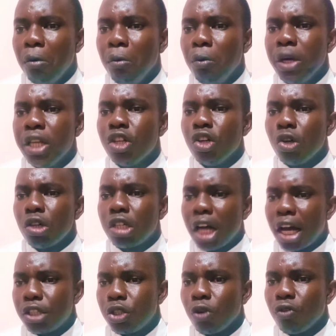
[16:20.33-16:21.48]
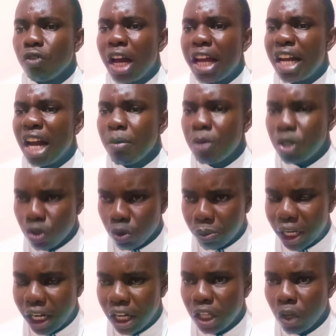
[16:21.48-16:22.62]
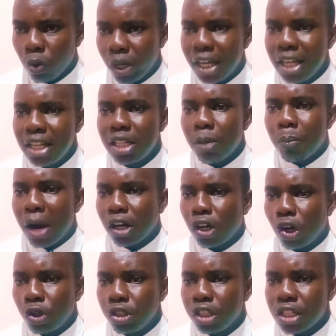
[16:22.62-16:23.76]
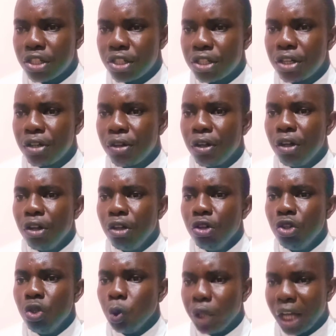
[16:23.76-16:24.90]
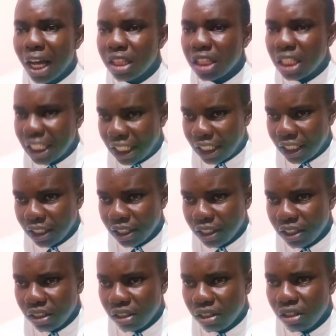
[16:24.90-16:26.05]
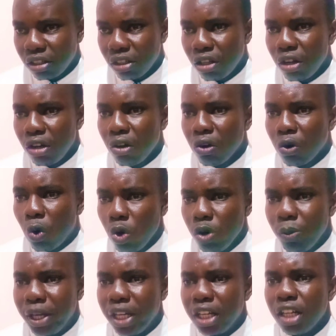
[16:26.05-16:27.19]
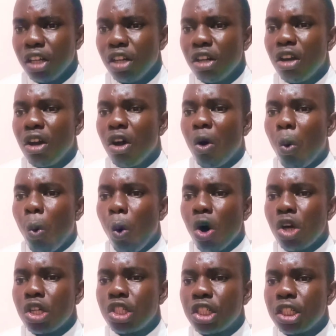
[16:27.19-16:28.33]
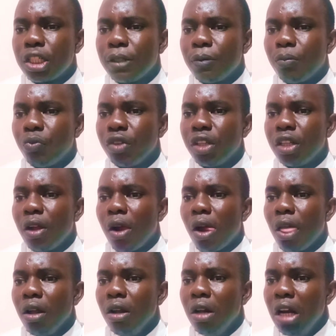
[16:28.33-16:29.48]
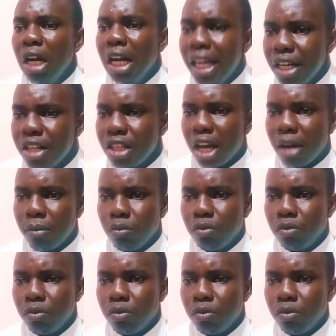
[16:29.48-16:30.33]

with no touch of dynamism in the way the park loungers do their thing could be what lead them